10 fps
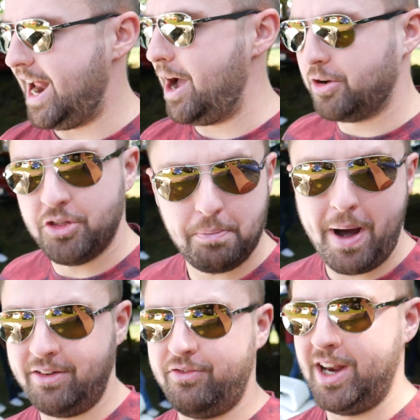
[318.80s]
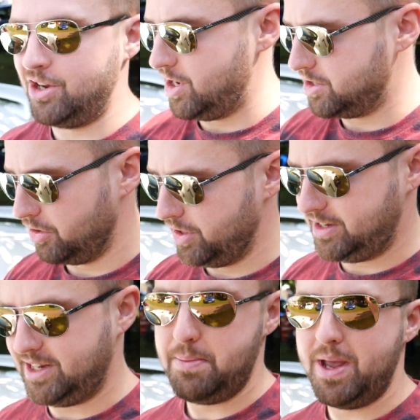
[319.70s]
how good the paint finish is on
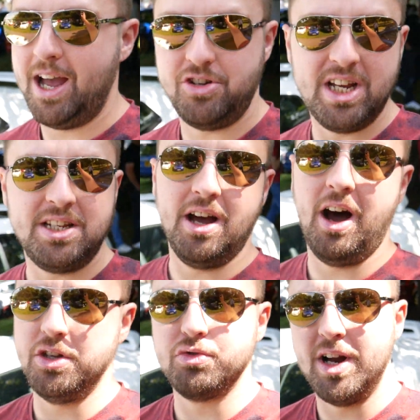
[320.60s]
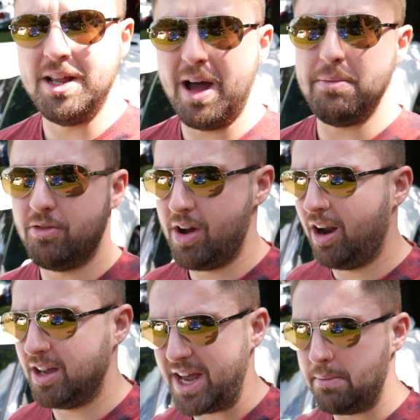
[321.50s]
this CBA GTR has really made me
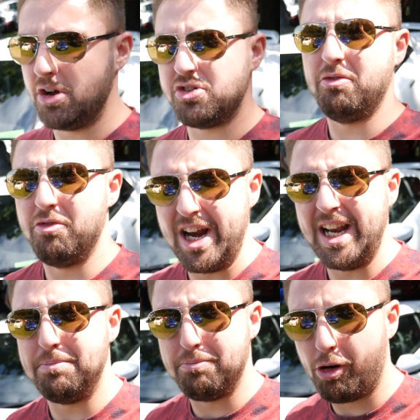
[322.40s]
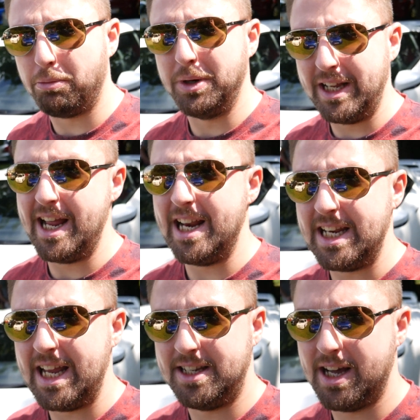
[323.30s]
realise how much I really properly need a
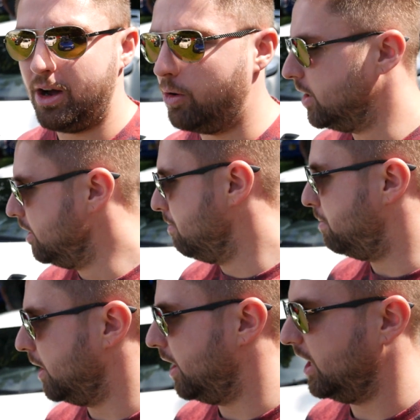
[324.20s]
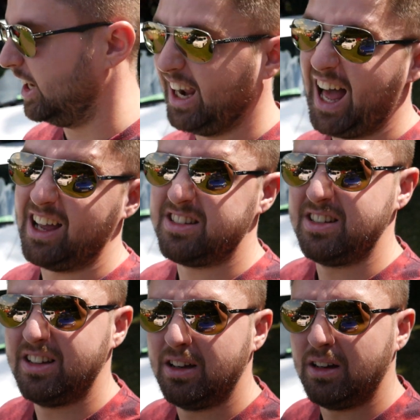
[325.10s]
detail. But
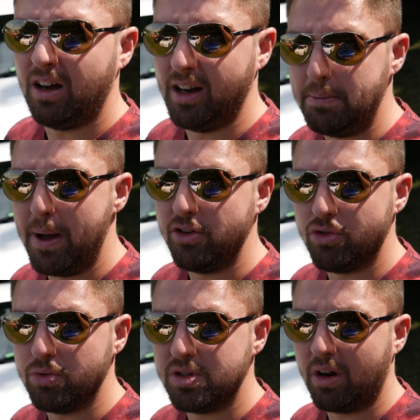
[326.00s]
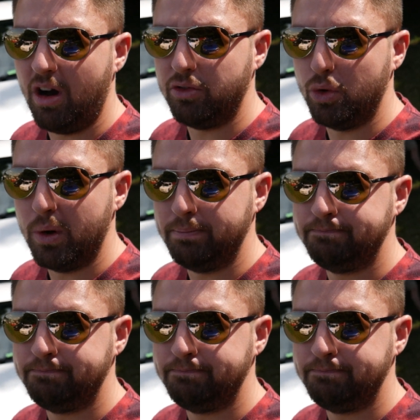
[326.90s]
alas, I need petrol, so I can't afford one.